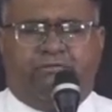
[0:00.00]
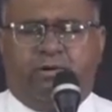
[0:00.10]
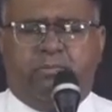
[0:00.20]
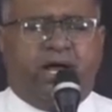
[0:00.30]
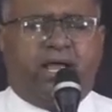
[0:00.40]

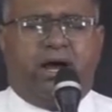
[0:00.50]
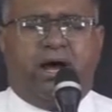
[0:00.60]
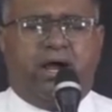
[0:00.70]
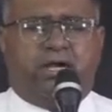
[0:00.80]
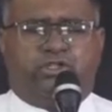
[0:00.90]
From my
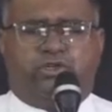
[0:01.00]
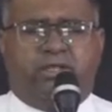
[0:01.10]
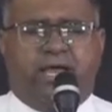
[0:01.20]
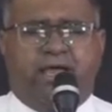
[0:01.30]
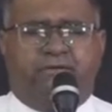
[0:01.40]
heart to
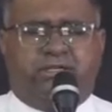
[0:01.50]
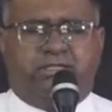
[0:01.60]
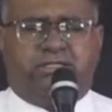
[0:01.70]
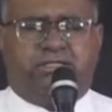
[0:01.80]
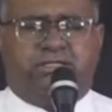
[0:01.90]
the
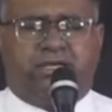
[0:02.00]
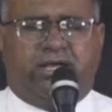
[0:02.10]
heavens,